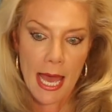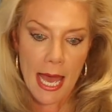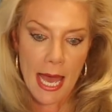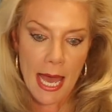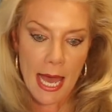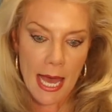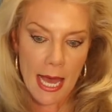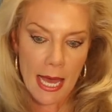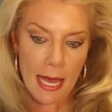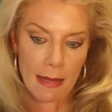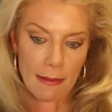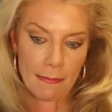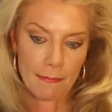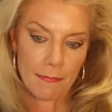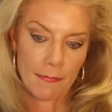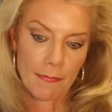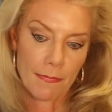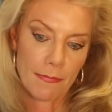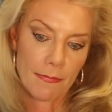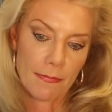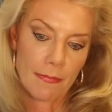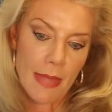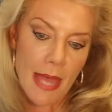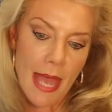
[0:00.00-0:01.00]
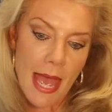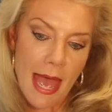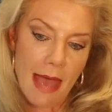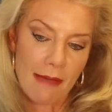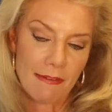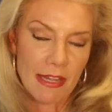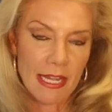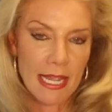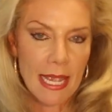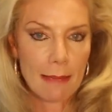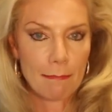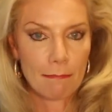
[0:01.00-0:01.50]

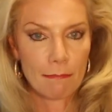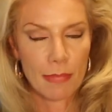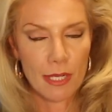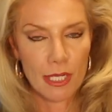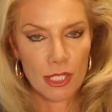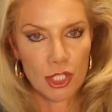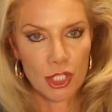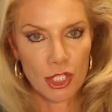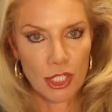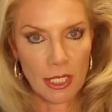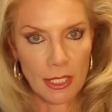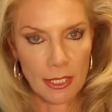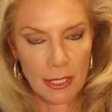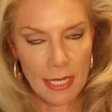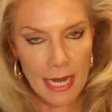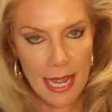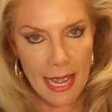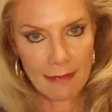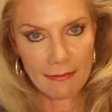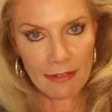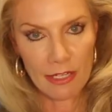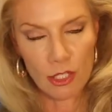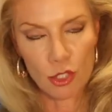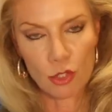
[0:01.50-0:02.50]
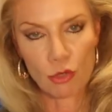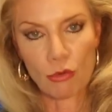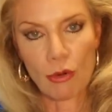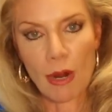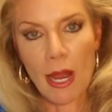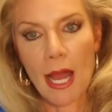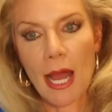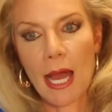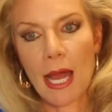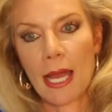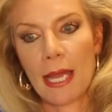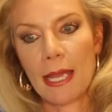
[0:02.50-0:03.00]
Having ambition, having
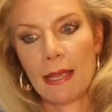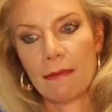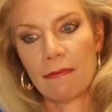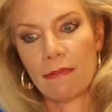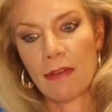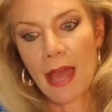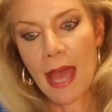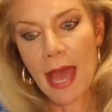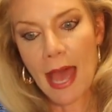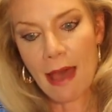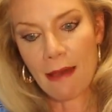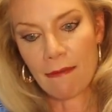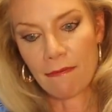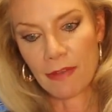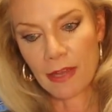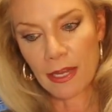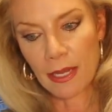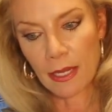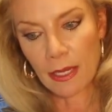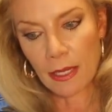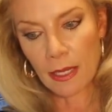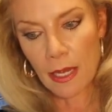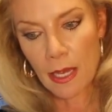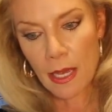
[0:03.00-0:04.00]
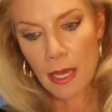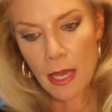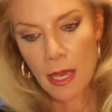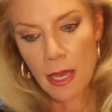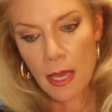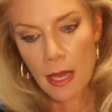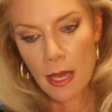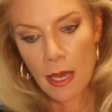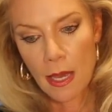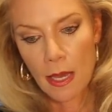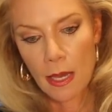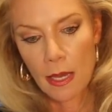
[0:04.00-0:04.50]
drive, having
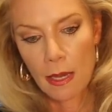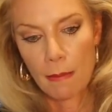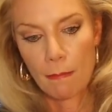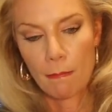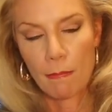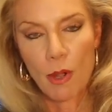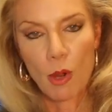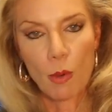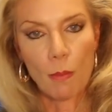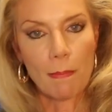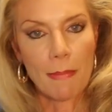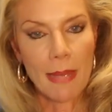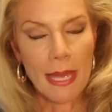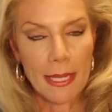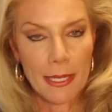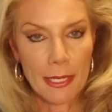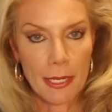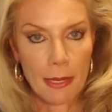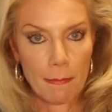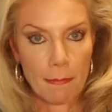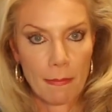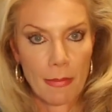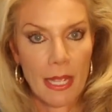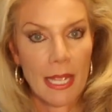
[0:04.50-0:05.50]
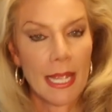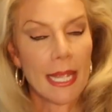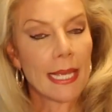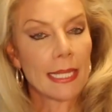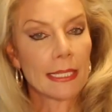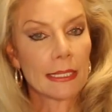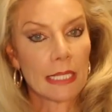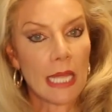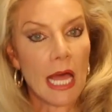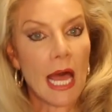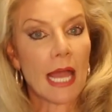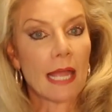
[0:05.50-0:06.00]
momentum
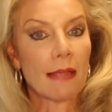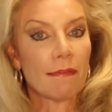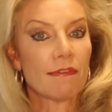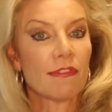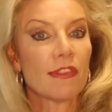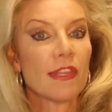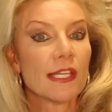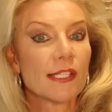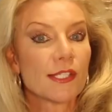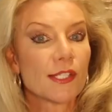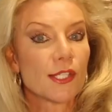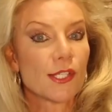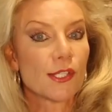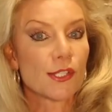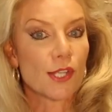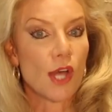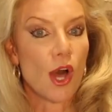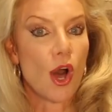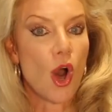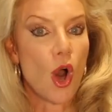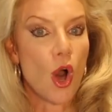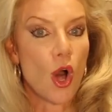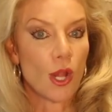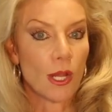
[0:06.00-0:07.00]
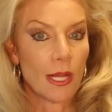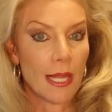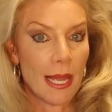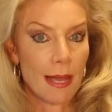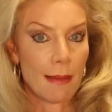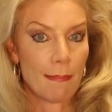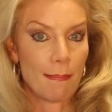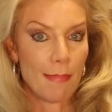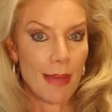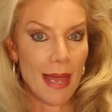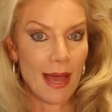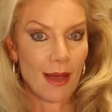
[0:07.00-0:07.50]
in life. This is all
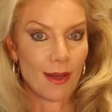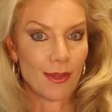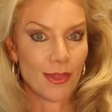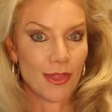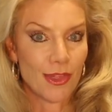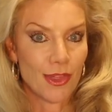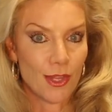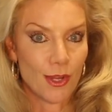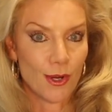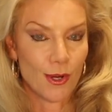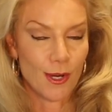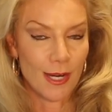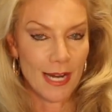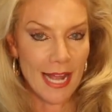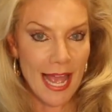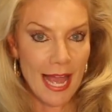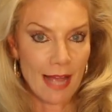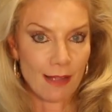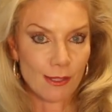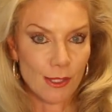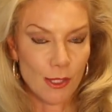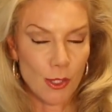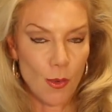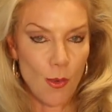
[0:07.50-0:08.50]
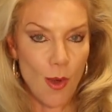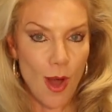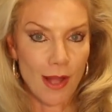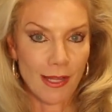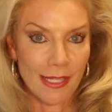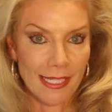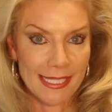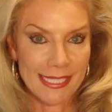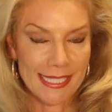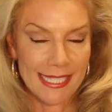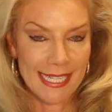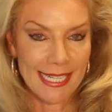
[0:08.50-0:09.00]
about third house
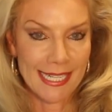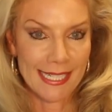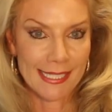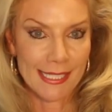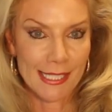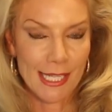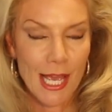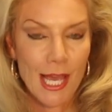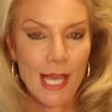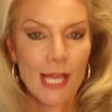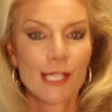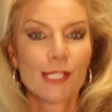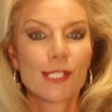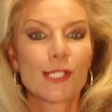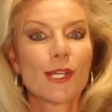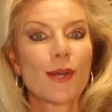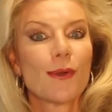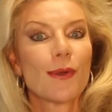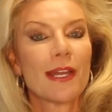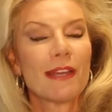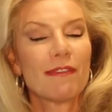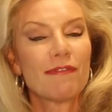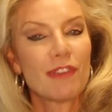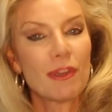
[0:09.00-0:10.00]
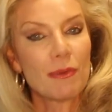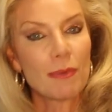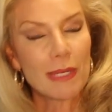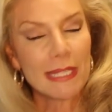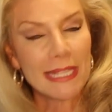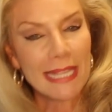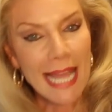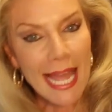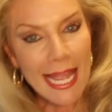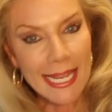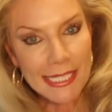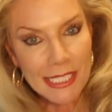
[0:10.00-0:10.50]
qualities. So if you
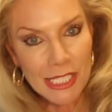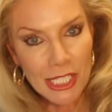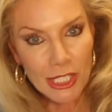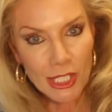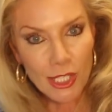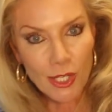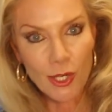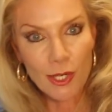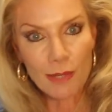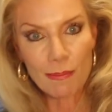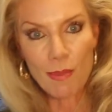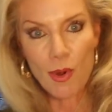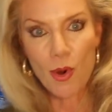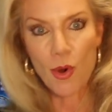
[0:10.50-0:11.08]
would like to learn